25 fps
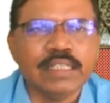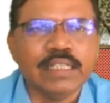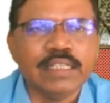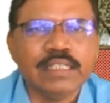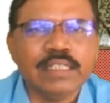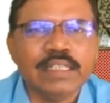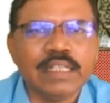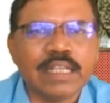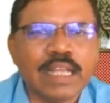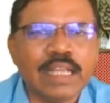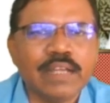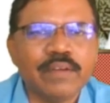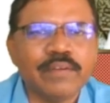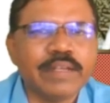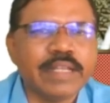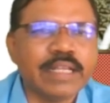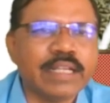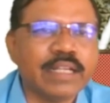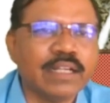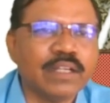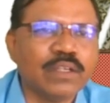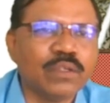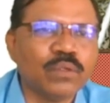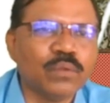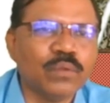Here I have
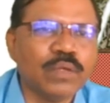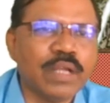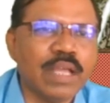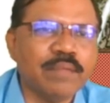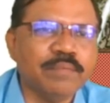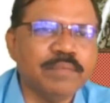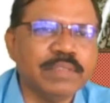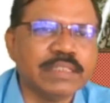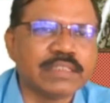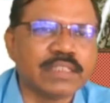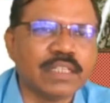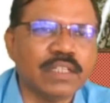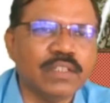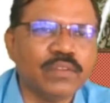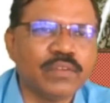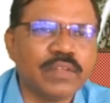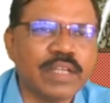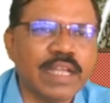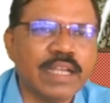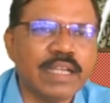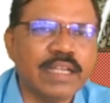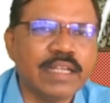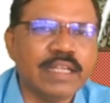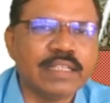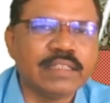taken two-dimensional. You
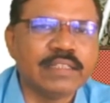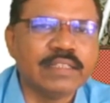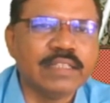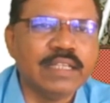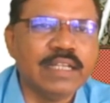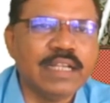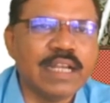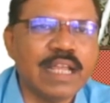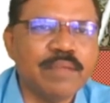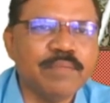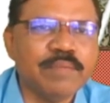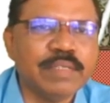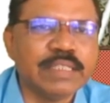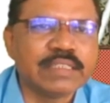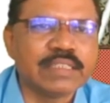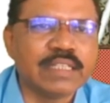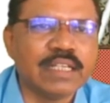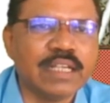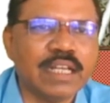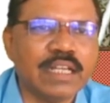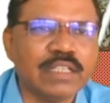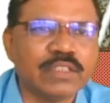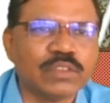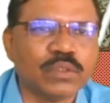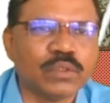can take
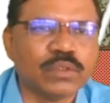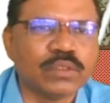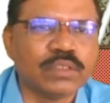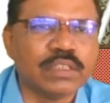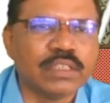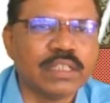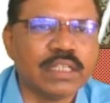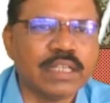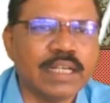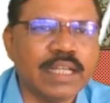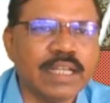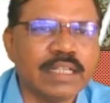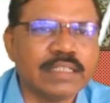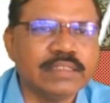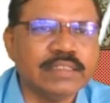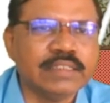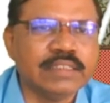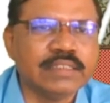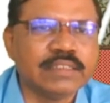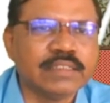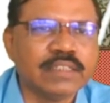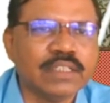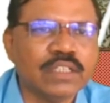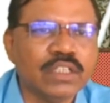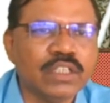three-dimensional also. Third
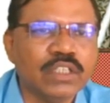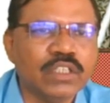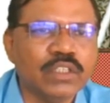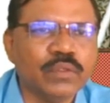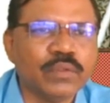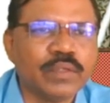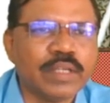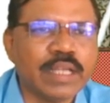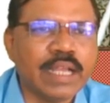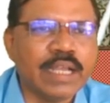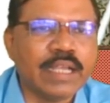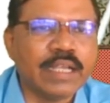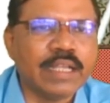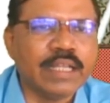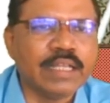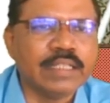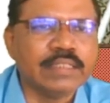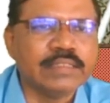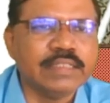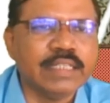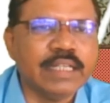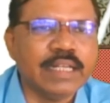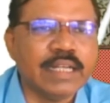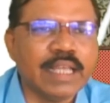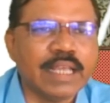axis, you can take
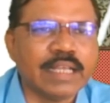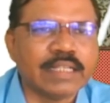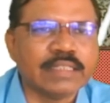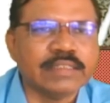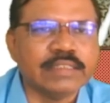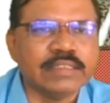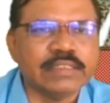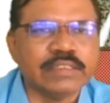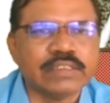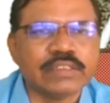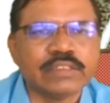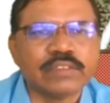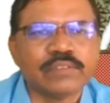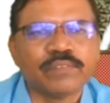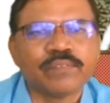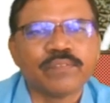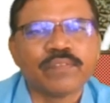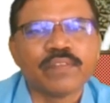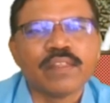z-axis.